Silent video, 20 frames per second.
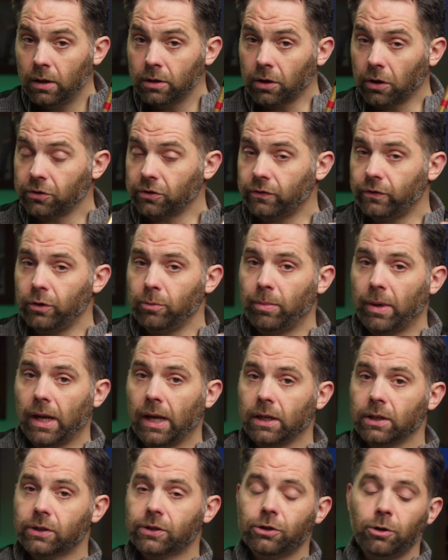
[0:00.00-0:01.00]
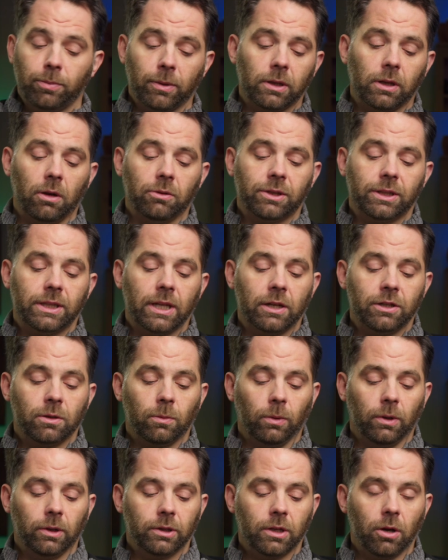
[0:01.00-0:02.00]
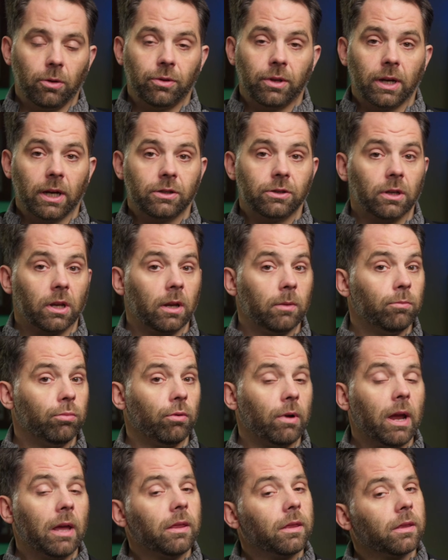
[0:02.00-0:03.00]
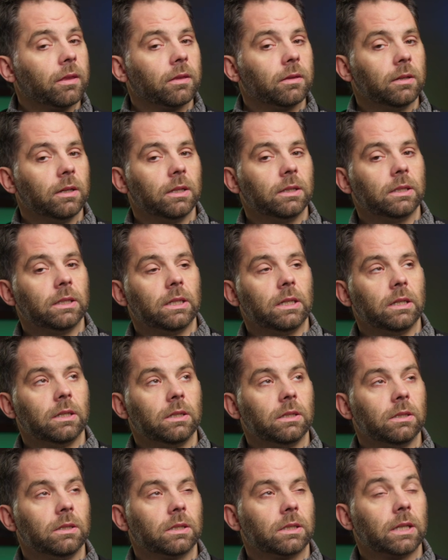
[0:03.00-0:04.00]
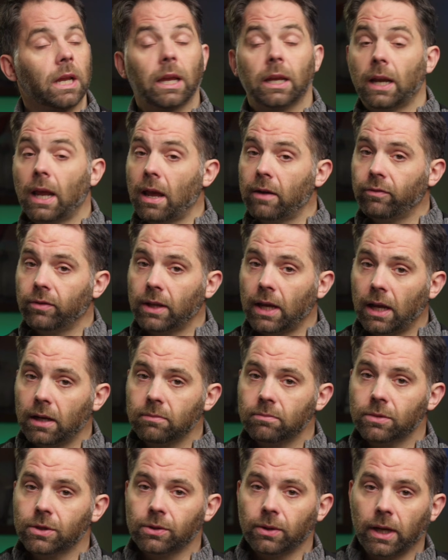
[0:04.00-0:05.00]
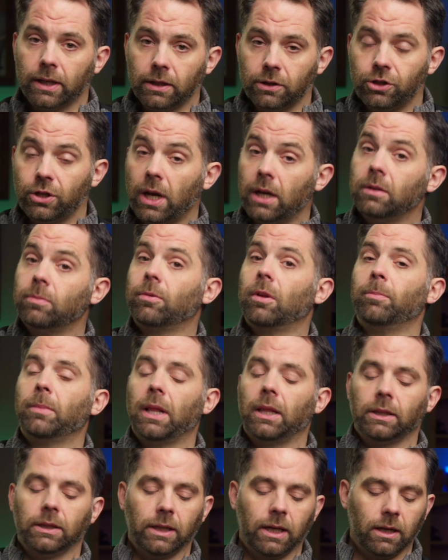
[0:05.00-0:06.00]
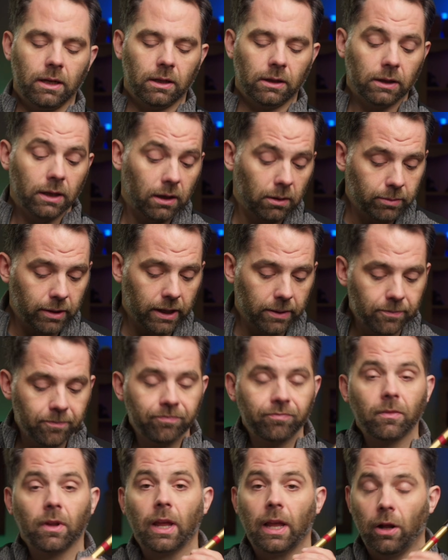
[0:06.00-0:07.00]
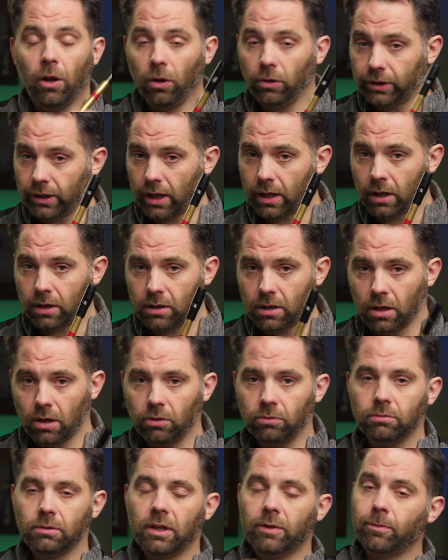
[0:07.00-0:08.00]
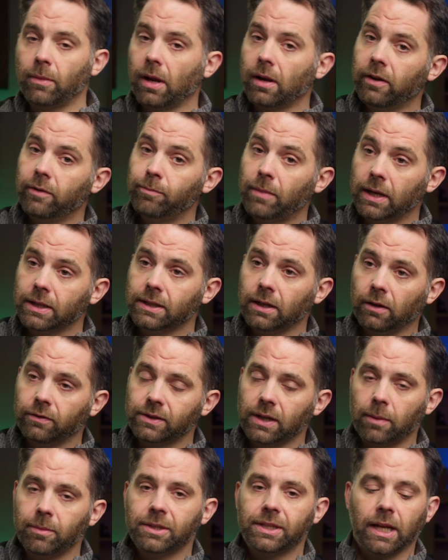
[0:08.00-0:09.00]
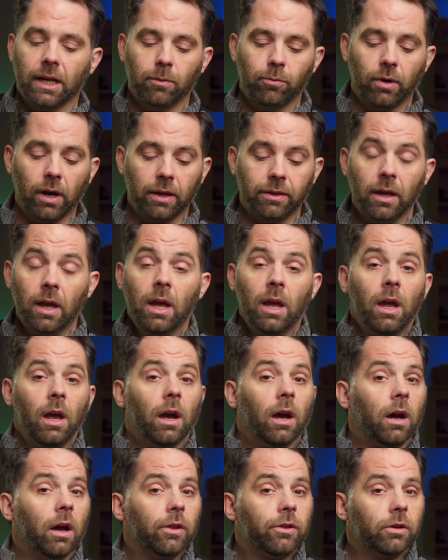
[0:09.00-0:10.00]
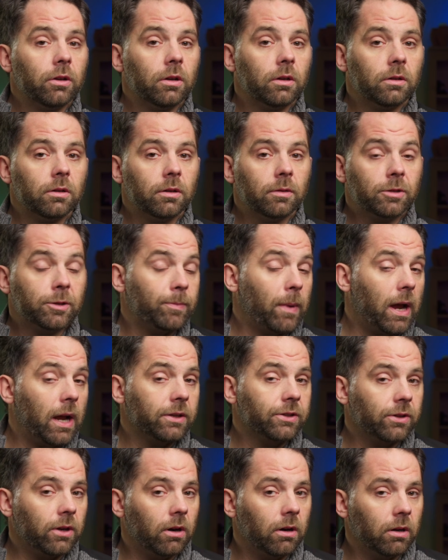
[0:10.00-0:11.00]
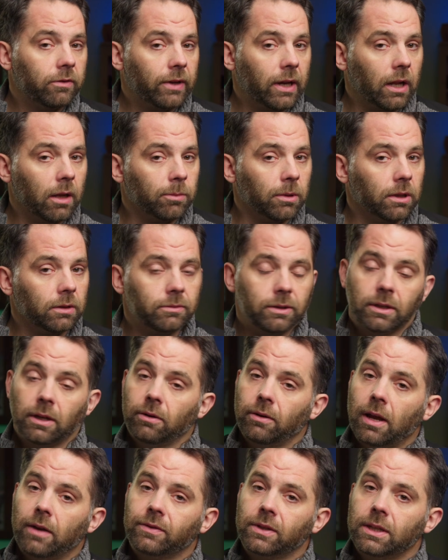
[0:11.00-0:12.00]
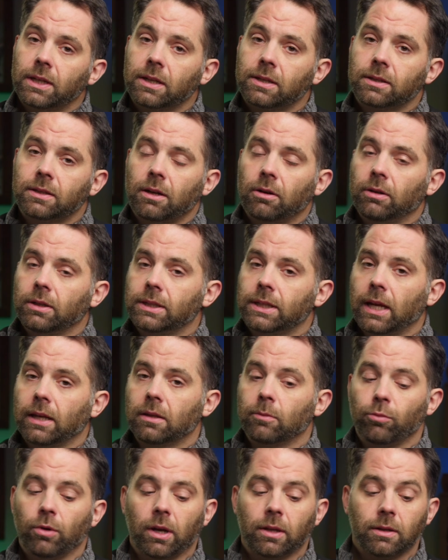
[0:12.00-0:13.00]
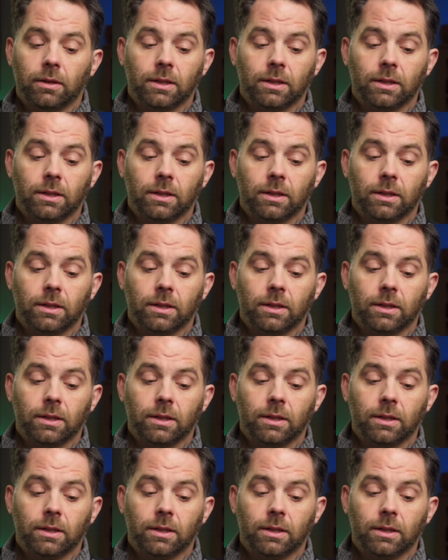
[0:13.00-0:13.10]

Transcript: Those of you paying super close attention will note that I took a breath in the second half of that, so I had to change up the melody a little bit, holding on a note, giving myself time to take a breath. Other spots are available. You don't have to necessarily take the breath in